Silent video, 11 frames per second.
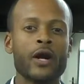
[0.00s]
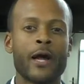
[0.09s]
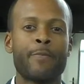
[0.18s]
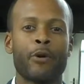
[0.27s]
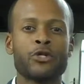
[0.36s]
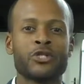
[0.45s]
a
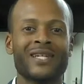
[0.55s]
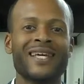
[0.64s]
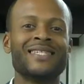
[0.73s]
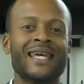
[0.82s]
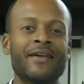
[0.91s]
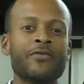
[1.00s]
person
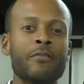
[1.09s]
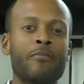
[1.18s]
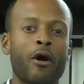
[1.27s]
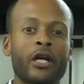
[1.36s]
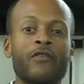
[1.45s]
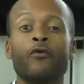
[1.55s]
is in the
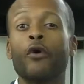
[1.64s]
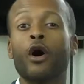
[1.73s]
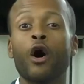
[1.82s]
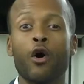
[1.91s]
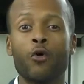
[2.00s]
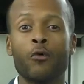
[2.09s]
market for a
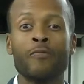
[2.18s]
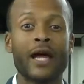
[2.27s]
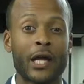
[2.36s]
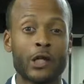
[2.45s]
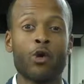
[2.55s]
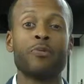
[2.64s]
home
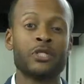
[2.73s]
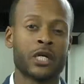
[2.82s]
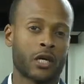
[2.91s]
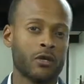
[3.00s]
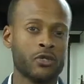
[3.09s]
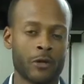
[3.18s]
in your
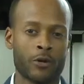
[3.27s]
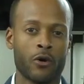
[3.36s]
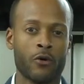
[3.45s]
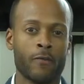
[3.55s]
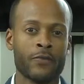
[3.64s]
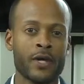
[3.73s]
particular zip code.